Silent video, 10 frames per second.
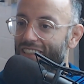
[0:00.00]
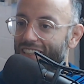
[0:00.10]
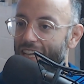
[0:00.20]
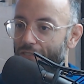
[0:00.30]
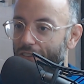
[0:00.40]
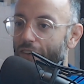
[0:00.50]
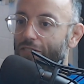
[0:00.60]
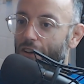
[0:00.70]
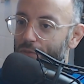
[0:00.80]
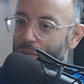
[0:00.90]
if left
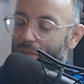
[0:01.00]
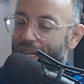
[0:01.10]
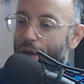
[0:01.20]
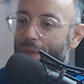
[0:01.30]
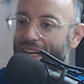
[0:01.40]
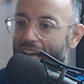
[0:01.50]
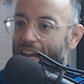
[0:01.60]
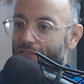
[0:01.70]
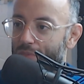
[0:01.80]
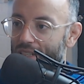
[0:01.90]
up to me, I may not
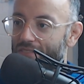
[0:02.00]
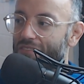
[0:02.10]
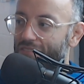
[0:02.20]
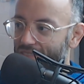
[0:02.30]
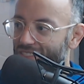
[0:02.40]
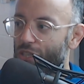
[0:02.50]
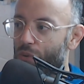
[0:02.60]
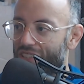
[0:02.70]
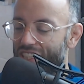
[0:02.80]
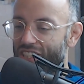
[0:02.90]
have been
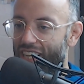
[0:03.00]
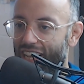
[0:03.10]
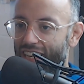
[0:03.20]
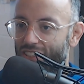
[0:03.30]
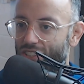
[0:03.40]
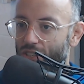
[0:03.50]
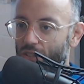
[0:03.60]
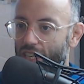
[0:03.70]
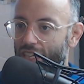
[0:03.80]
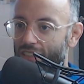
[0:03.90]
doing this again.
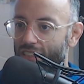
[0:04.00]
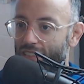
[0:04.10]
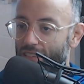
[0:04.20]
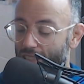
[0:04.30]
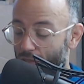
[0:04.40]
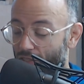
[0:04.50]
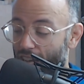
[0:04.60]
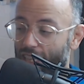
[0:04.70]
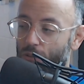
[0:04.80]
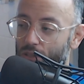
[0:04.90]
So the fact that we're